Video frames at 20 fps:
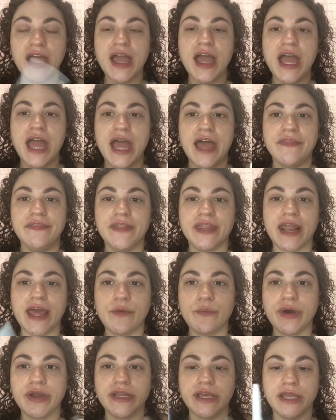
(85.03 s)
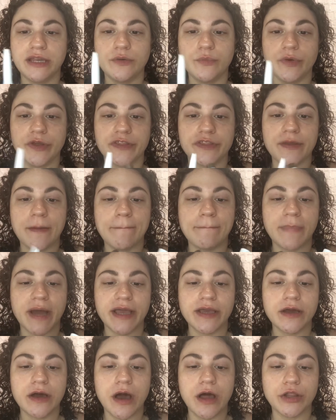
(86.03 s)
And then I went in with my
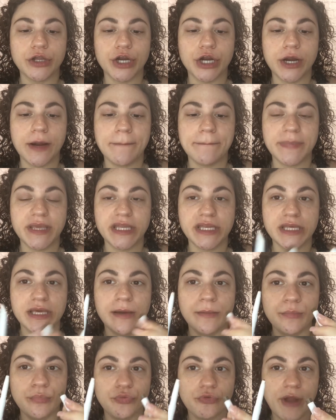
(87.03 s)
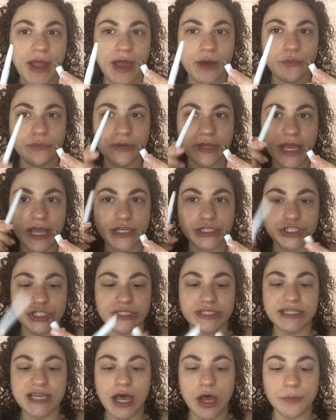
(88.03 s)
color medium brown and
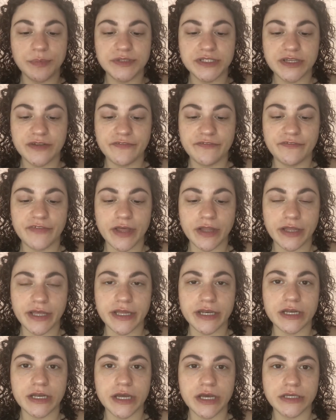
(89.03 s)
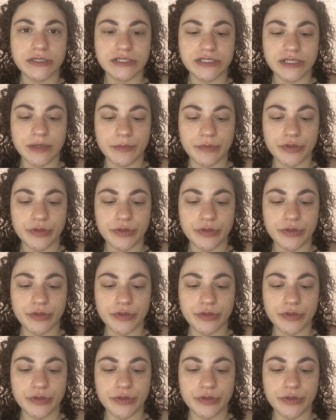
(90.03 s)
just helped fill in some of the